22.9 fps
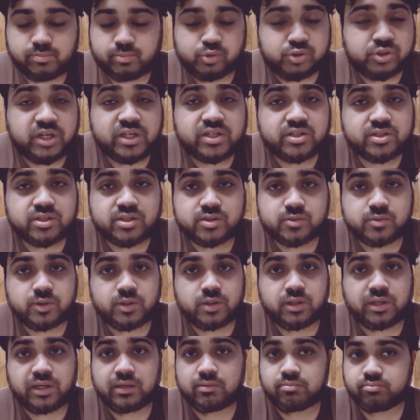projection as
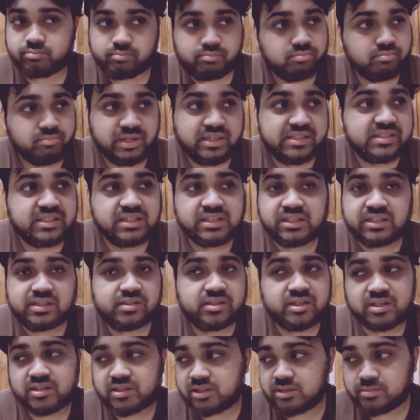well, and basically
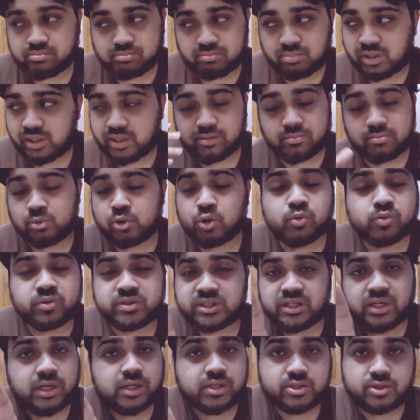it like no
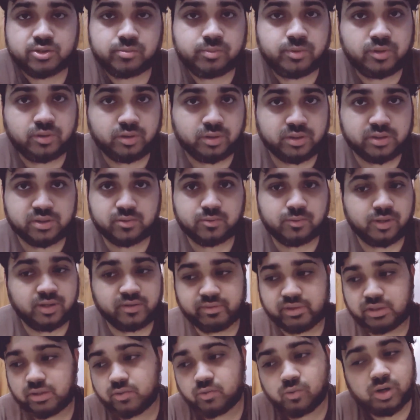sillage, to be honest.
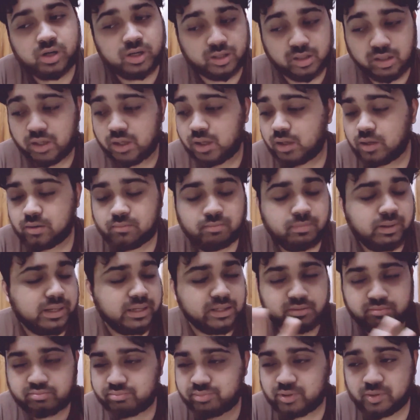Whenever you walk
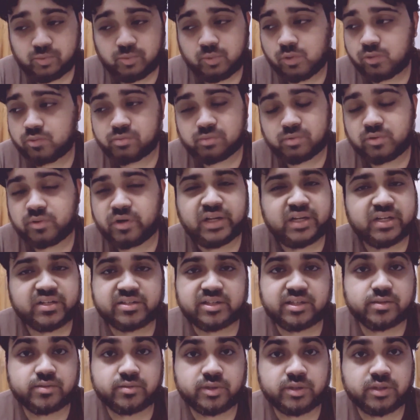by, it won't create a
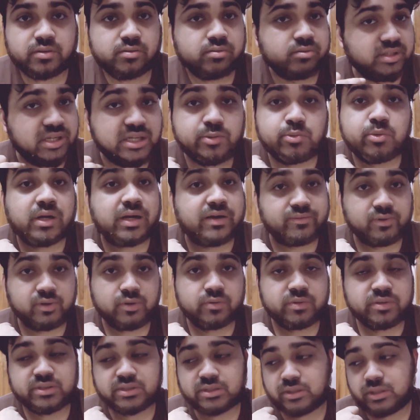scent trail. That's what I've
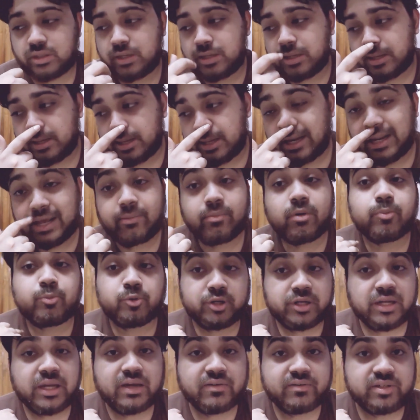noticed, and I'm a
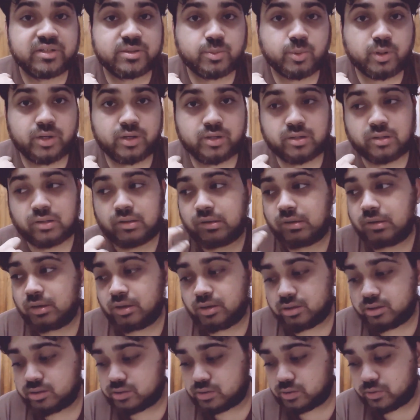pretty heavy sprayer.
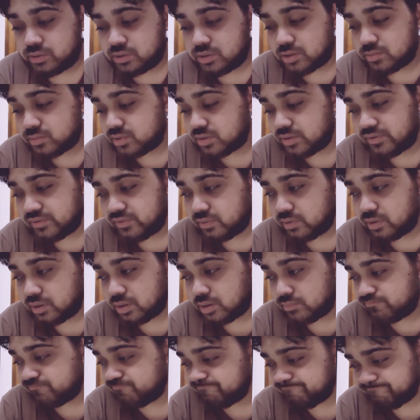So in terms of
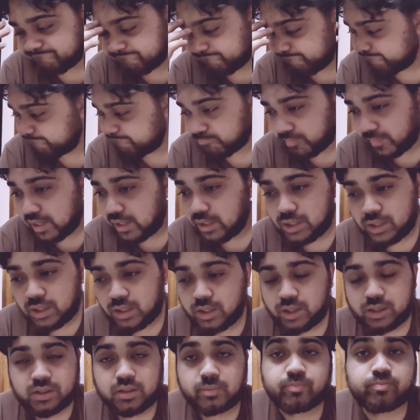
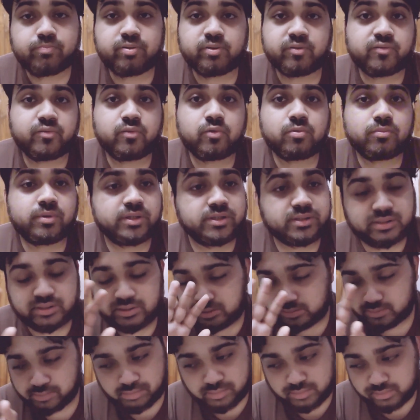the performance,